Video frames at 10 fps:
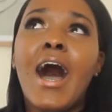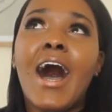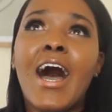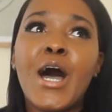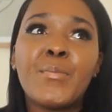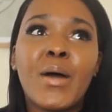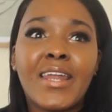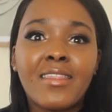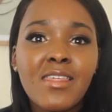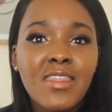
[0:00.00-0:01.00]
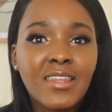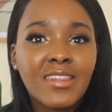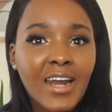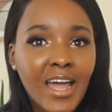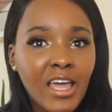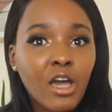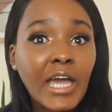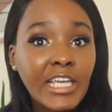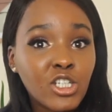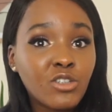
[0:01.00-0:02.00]
Um, another thing that I
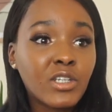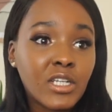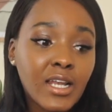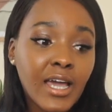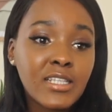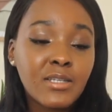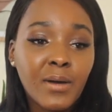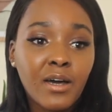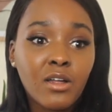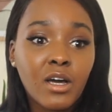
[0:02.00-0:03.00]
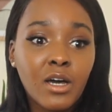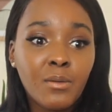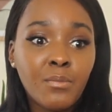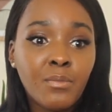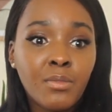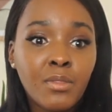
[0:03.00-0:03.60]
actually really liked about um,